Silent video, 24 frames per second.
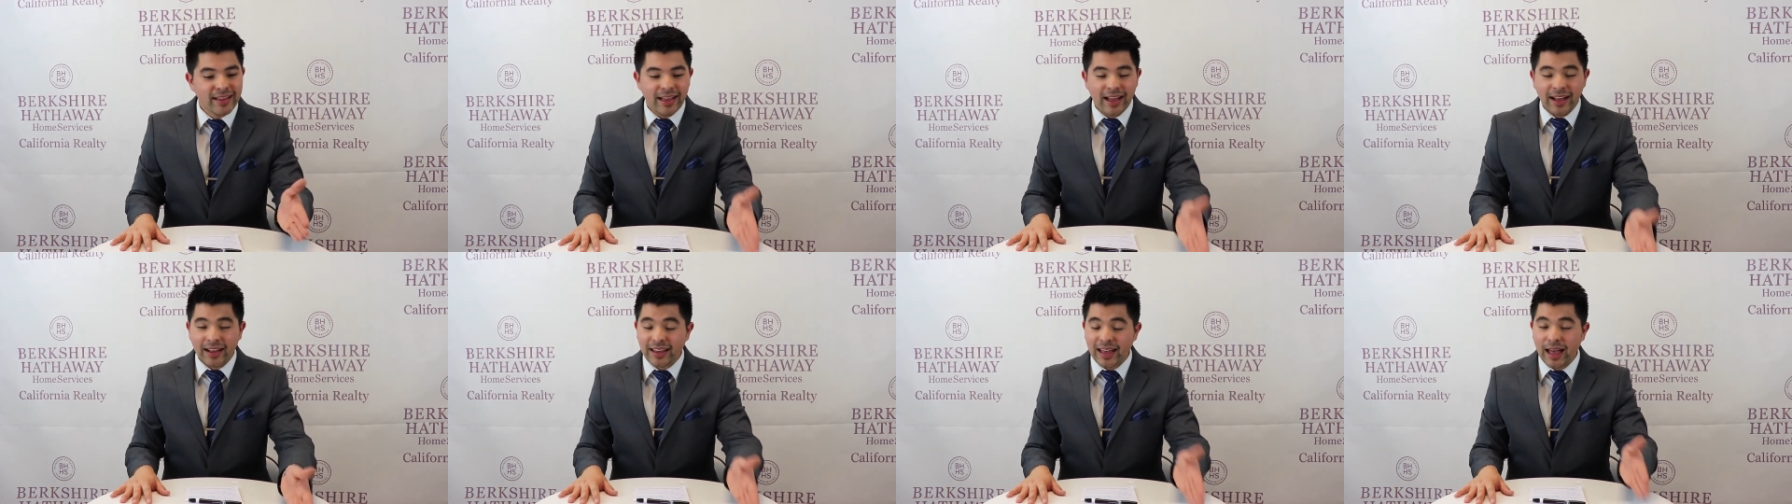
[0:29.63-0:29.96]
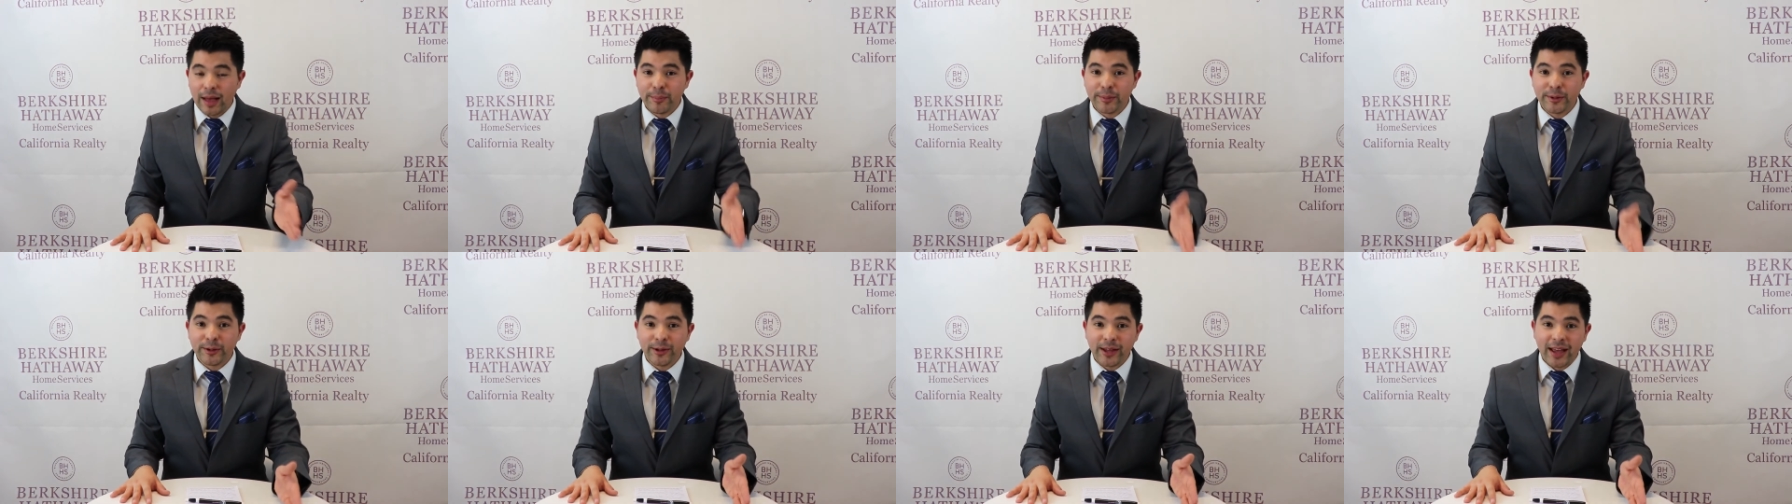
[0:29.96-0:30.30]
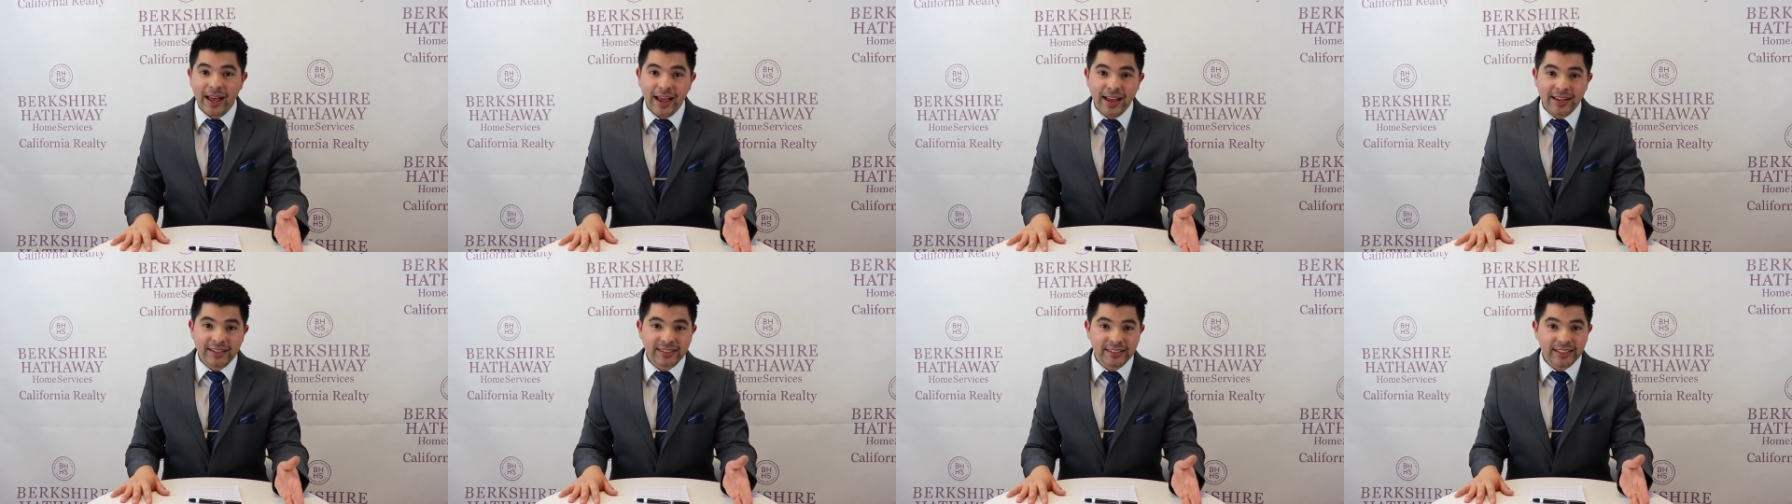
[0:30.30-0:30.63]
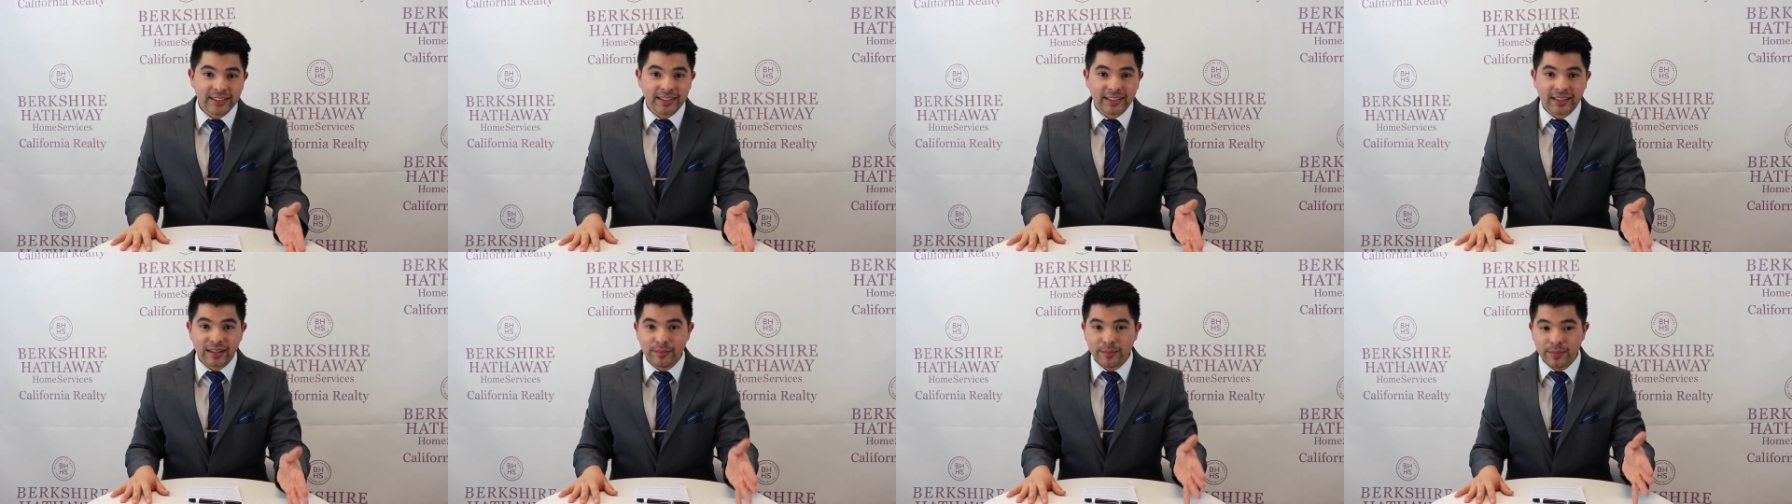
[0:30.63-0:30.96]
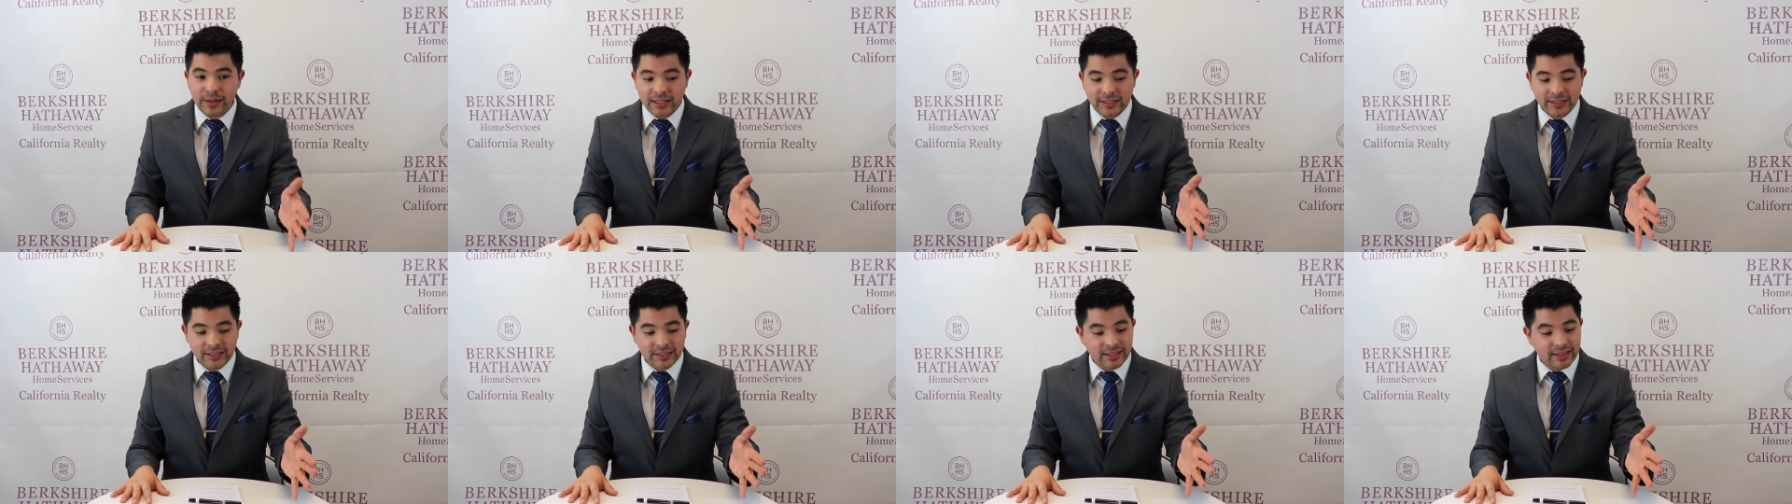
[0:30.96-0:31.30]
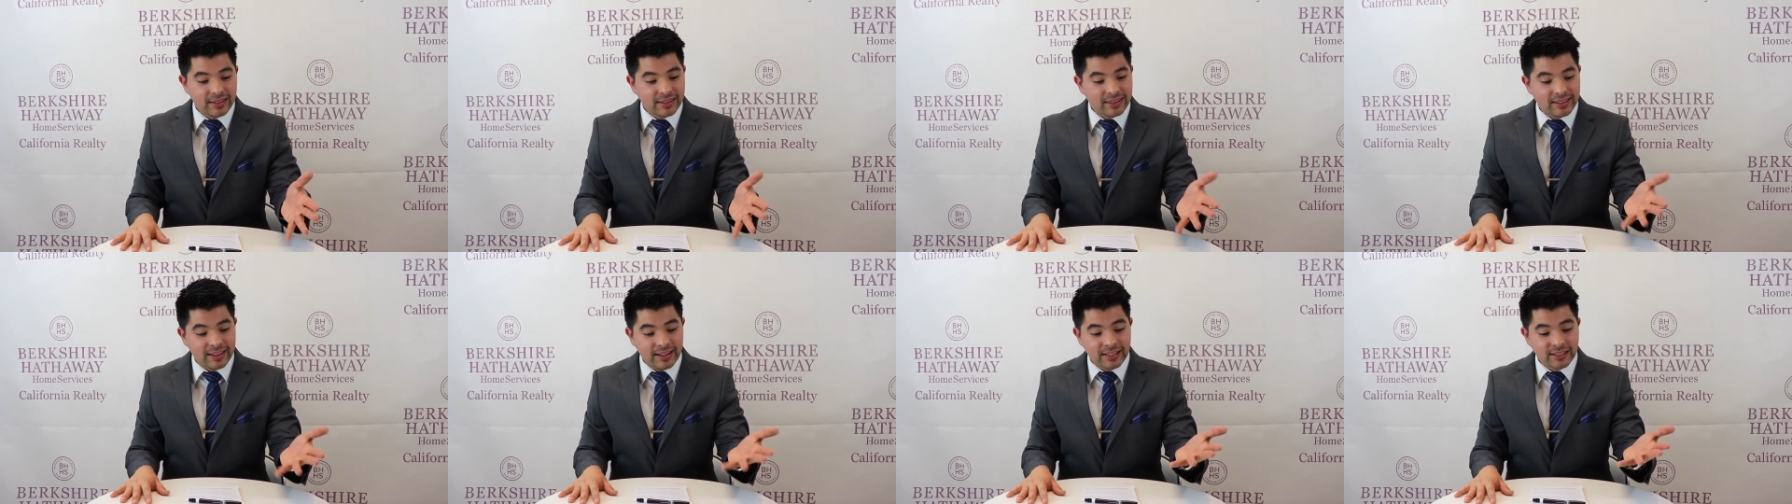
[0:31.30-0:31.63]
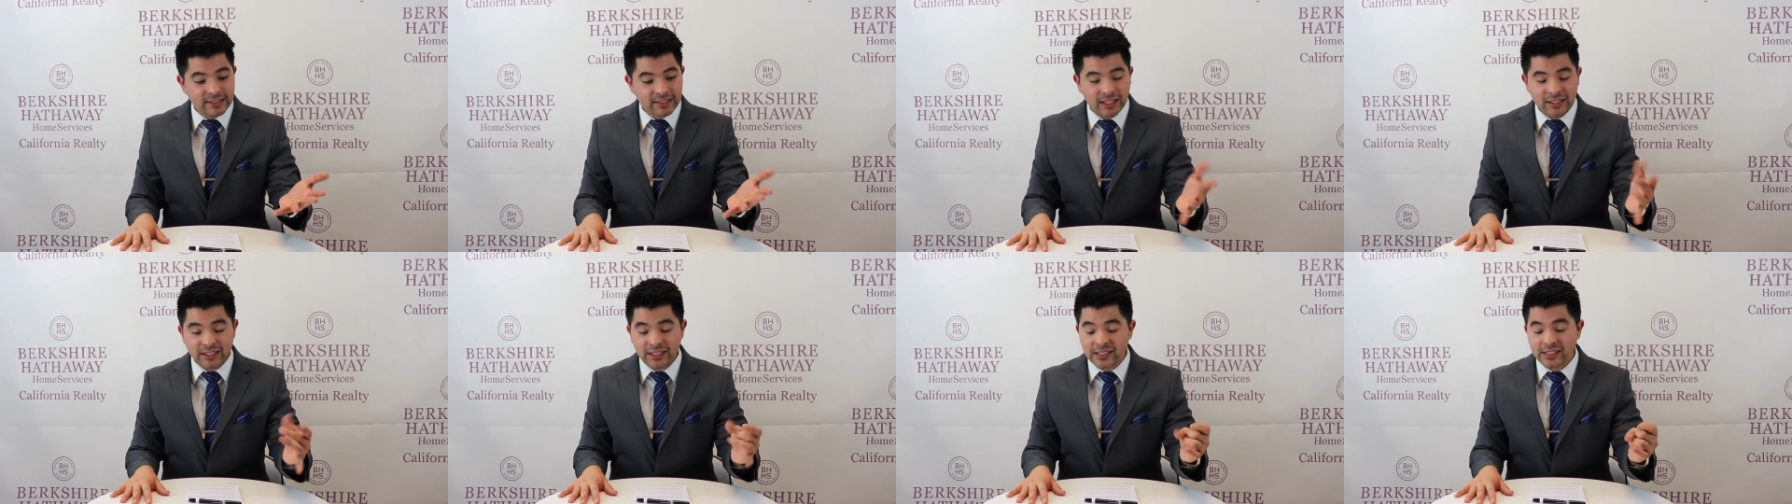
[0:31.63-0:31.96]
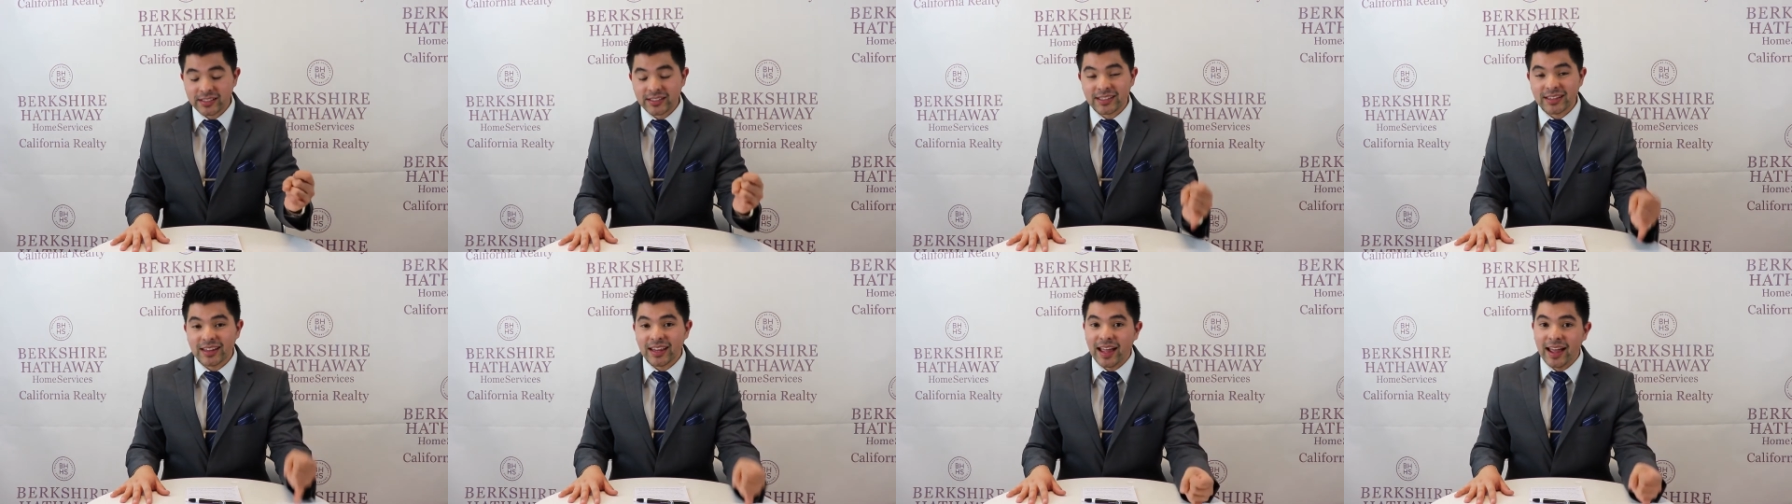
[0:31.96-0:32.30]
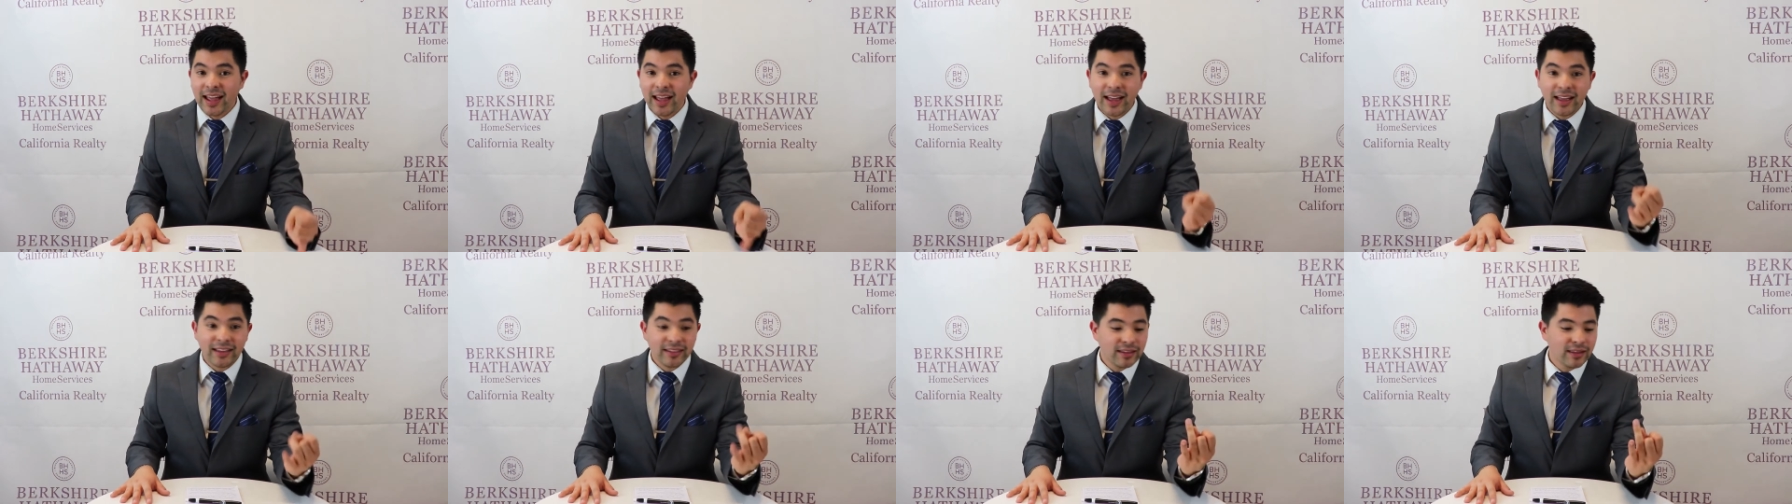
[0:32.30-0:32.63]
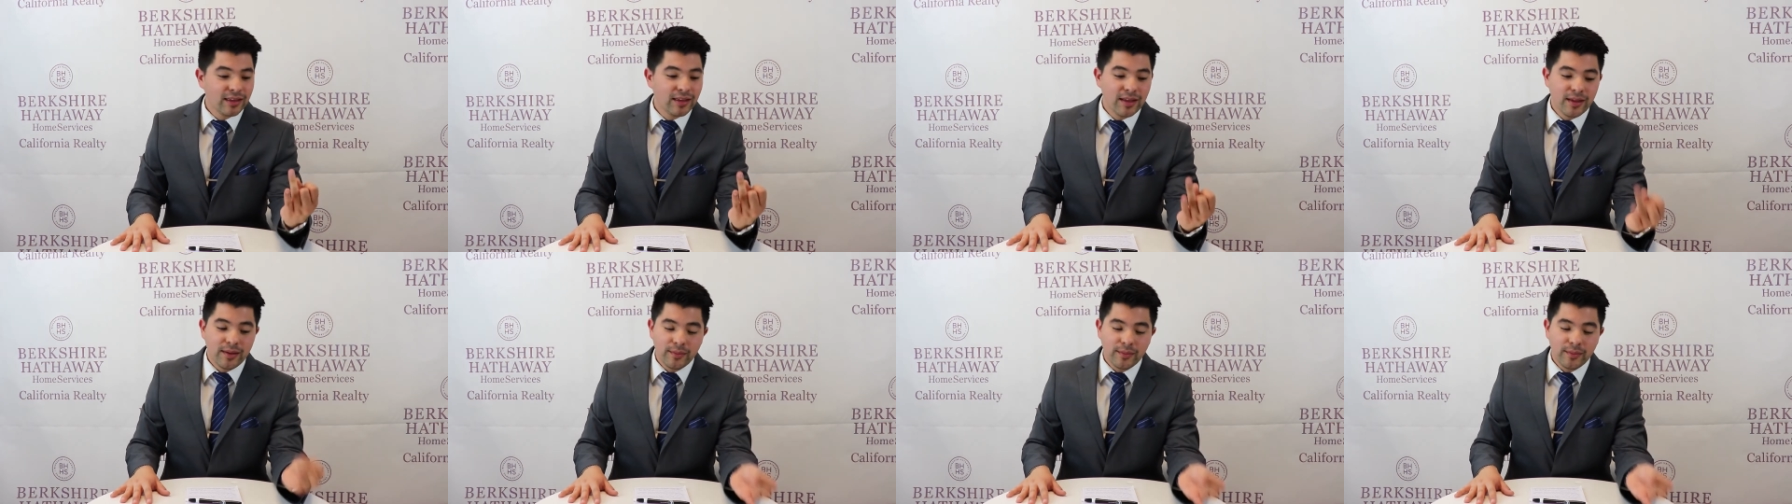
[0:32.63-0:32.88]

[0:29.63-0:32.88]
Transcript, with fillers: A capital asset can be things such as land,